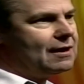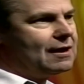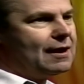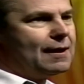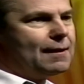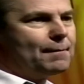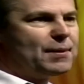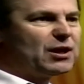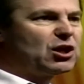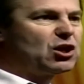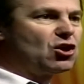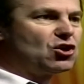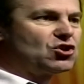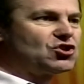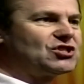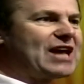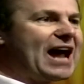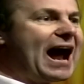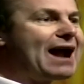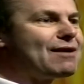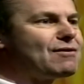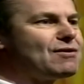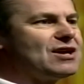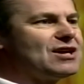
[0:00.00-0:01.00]
Because
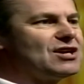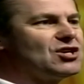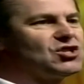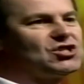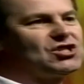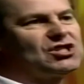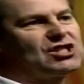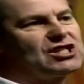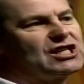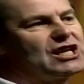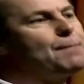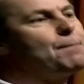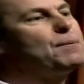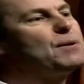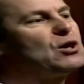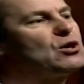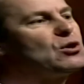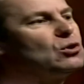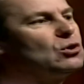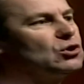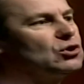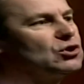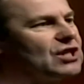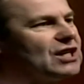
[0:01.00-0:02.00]
Darius,
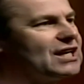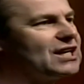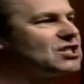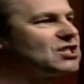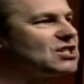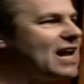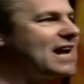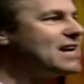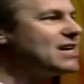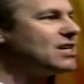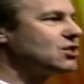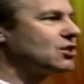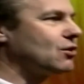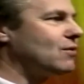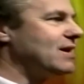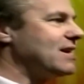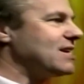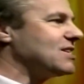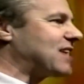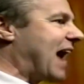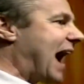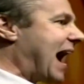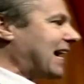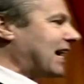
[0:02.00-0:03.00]
typical dictator in
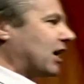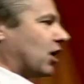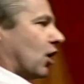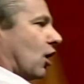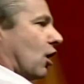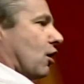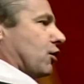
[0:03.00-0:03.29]
his anger,